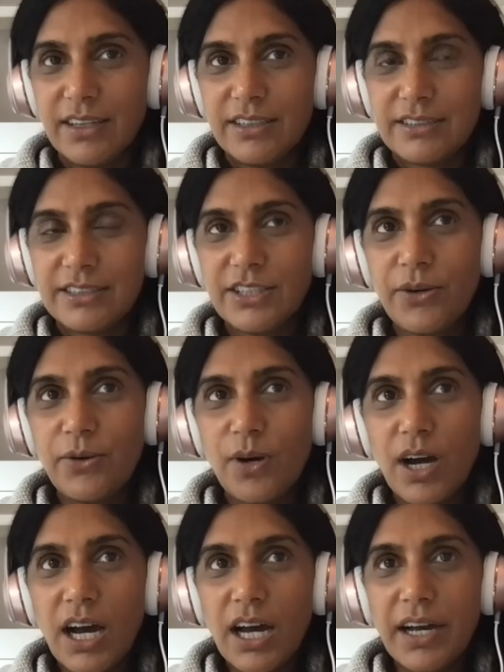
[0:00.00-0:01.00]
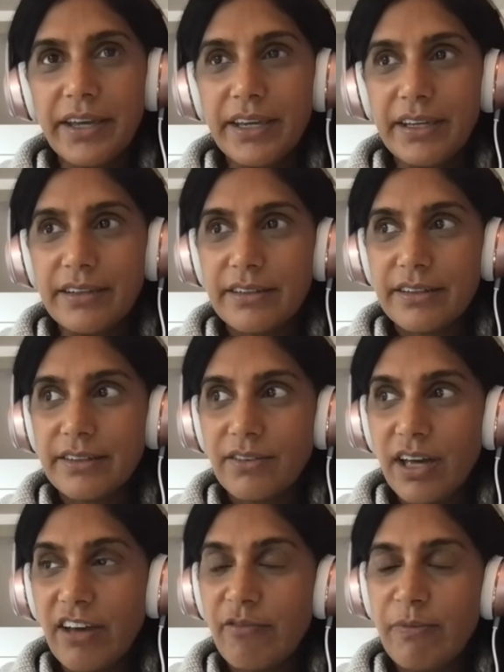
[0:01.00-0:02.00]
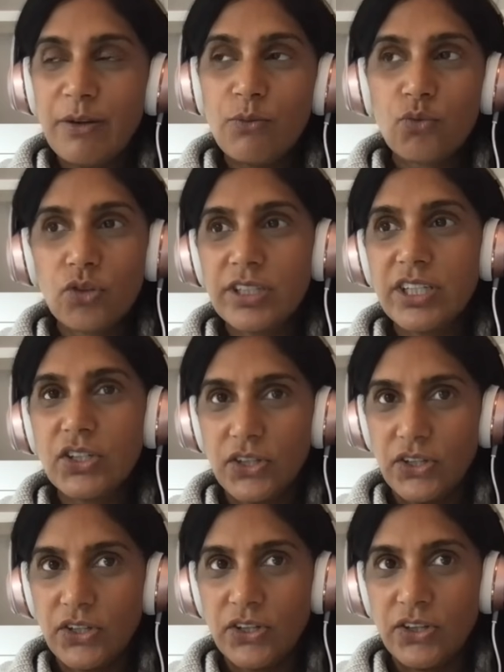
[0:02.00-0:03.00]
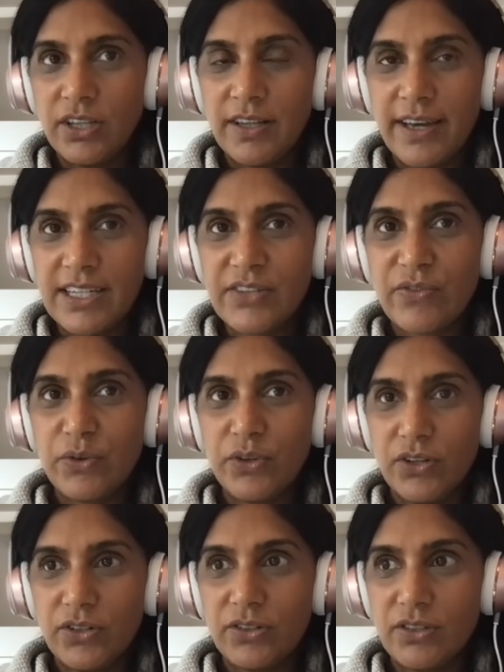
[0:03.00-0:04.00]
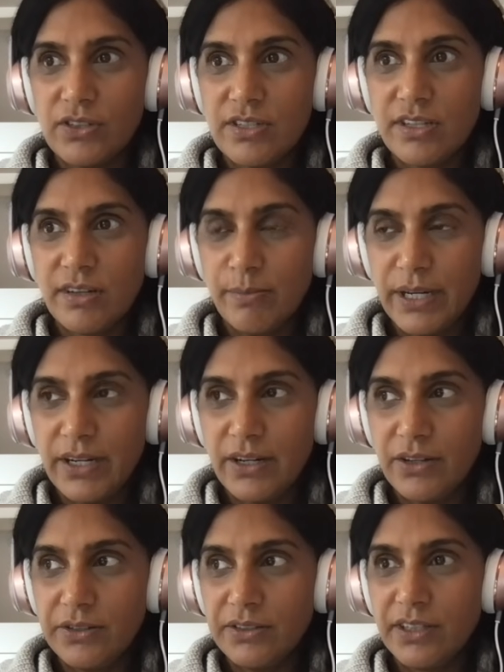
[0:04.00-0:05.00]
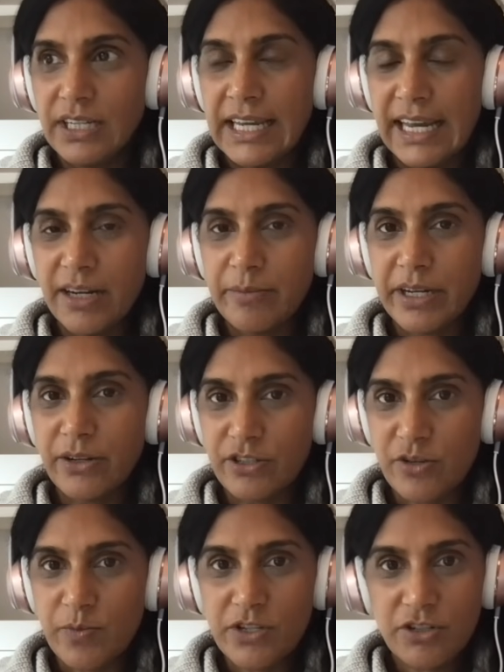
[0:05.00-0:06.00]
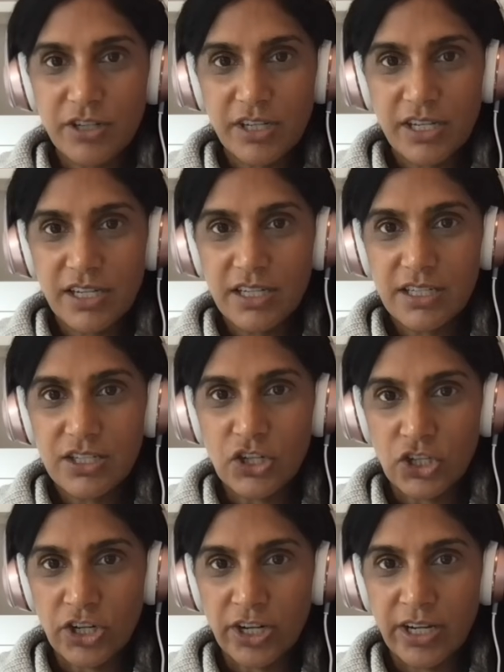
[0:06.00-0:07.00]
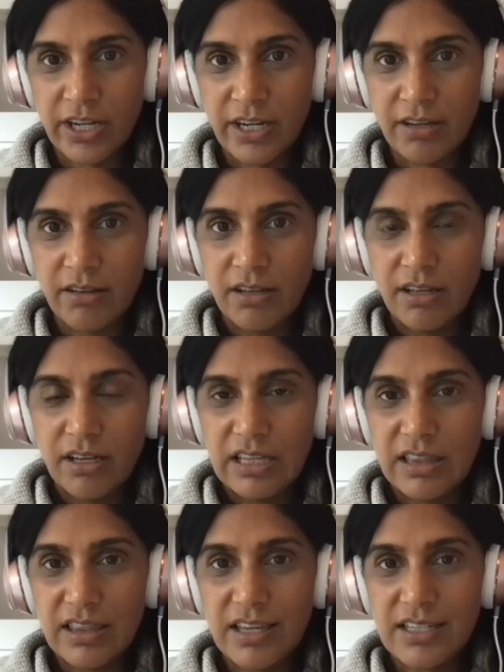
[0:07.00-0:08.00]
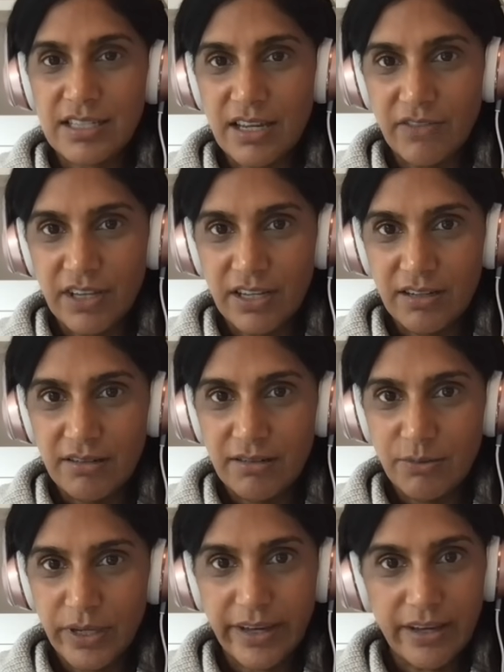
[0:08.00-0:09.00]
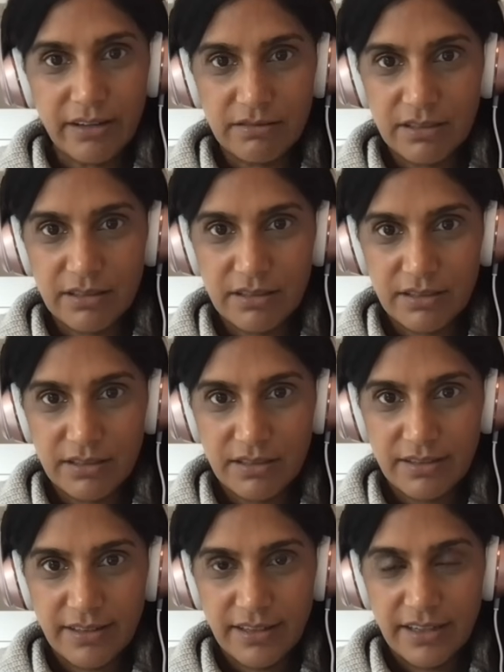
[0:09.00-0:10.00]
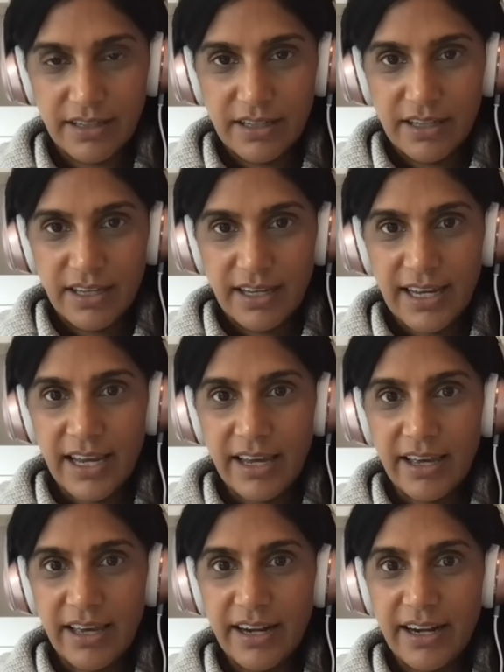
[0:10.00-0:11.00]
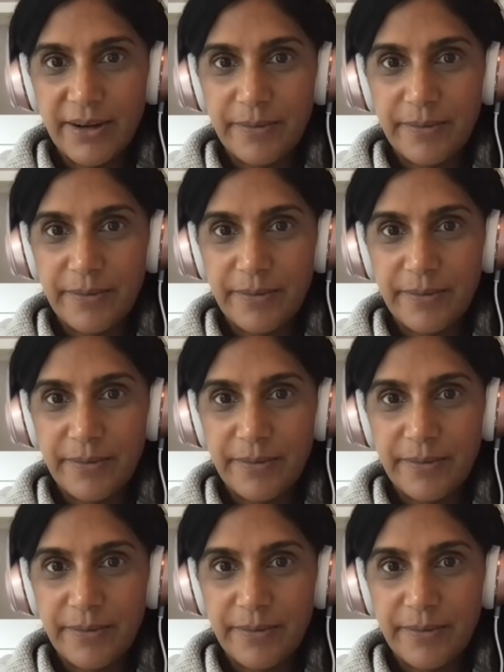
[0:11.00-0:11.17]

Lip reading: So I have been really good the last few years about getting my Christmas tree during Thanksgiving weekend. And